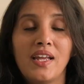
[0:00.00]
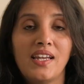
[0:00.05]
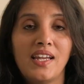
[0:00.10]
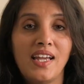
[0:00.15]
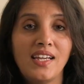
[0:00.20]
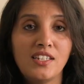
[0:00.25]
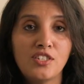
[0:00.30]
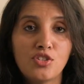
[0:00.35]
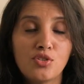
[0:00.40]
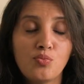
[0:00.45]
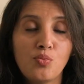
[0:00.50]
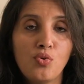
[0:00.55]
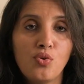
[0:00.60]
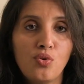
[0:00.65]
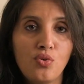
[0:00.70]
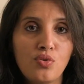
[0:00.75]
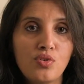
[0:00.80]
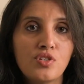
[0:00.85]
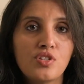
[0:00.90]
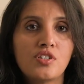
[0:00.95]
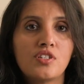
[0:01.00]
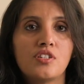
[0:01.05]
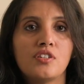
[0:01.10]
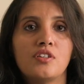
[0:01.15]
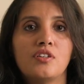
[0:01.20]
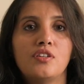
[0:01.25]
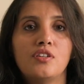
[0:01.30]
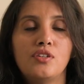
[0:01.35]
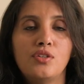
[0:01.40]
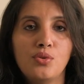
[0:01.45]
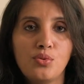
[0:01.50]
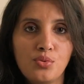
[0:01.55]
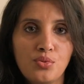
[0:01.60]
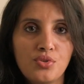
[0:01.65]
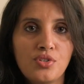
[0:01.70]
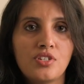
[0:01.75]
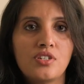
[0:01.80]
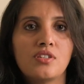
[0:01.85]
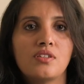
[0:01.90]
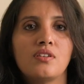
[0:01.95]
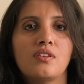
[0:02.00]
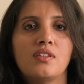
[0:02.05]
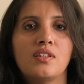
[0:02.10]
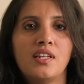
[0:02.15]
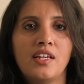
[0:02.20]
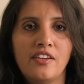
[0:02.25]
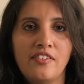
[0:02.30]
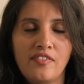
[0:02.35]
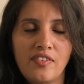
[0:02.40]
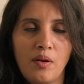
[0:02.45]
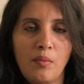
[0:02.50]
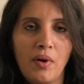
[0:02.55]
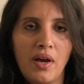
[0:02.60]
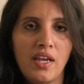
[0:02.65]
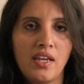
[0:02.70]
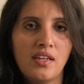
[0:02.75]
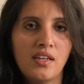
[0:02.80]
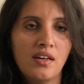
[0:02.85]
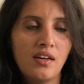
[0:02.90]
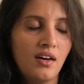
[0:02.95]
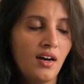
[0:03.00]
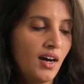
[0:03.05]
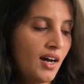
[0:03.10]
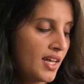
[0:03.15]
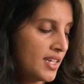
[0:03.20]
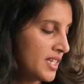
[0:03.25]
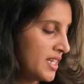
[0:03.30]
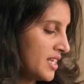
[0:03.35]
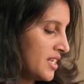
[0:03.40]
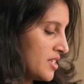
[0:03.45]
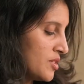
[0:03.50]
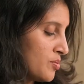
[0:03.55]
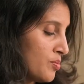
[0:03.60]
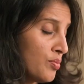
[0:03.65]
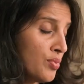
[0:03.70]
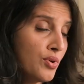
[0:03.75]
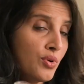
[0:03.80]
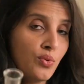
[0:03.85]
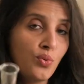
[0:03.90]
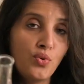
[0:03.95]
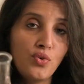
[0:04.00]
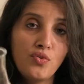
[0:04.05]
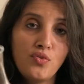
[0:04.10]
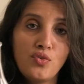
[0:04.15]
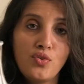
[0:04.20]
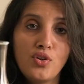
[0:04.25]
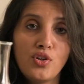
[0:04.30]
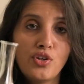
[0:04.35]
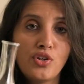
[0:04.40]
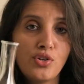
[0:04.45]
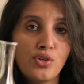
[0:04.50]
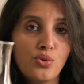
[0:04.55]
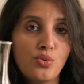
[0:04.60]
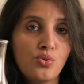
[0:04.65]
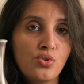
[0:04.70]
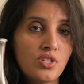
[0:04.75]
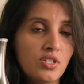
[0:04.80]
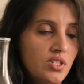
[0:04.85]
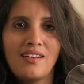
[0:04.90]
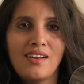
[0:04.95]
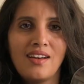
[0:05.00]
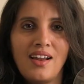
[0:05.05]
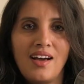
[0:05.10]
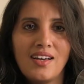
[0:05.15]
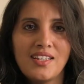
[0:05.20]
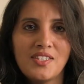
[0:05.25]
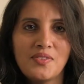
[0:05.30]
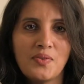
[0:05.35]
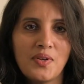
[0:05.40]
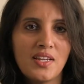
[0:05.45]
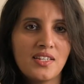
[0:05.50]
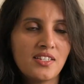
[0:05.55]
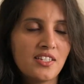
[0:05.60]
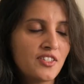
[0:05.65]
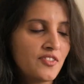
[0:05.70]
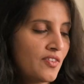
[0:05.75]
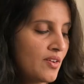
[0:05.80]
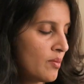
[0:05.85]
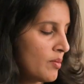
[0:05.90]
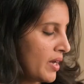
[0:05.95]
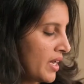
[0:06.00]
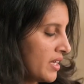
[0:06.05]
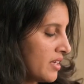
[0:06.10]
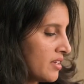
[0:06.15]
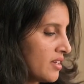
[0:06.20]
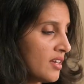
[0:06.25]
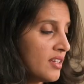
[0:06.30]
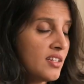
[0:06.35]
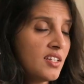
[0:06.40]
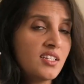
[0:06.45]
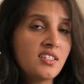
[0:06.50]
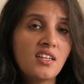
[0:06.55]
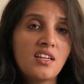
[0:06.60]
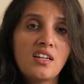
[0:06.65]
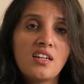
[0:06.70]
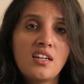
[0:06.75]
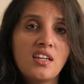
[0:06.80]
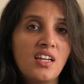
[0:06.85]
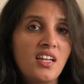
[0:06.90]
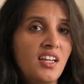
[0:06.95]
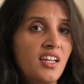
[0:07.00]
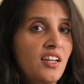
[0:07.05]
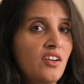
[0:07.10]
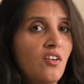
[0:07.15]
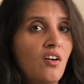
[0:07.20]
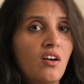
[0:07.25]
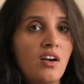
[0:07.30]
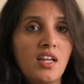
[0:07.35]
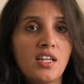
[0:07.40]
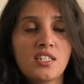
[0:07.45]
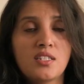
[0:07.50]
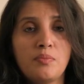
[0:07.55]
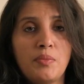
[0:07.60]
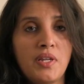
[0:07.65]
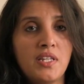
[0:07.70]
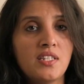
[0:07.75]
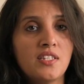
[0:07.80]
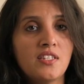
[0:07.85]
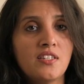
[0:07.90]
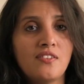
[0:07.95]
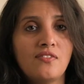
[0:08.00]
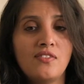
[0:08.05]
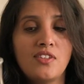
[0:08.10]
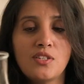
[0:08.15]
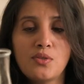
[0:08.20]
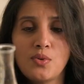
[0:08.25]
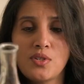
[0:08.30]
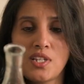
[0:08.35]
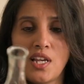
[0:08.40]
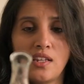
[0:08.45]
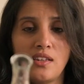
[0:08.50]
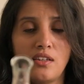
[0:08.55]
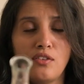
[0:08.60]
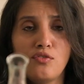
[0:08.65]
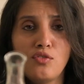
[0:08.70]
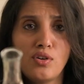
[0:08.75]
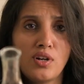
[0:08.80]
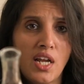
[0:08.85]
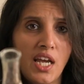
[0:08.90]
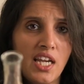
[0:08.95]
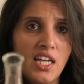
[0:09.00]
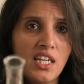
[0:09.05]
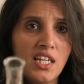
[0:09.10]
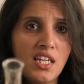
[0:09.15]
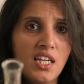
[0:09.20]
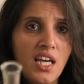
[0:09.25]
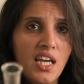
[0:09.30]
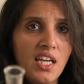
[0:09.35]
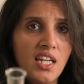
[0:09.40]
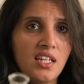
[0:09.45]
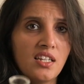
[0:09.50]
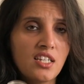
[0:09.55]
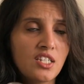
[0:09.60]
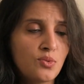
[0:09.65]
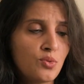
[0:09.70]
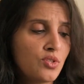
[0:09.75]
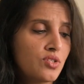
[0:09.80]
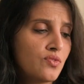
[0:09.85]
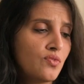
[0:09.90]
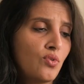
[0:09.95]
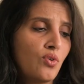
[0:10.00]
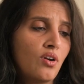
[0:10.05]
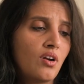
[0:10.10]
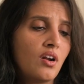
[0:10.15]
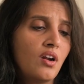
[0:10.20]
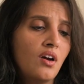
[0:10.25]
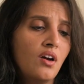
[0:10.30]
next most used thing from IKEA are these beautiful cute glass vases from IKEA. These are really not expensive. This was I think for 99. This was for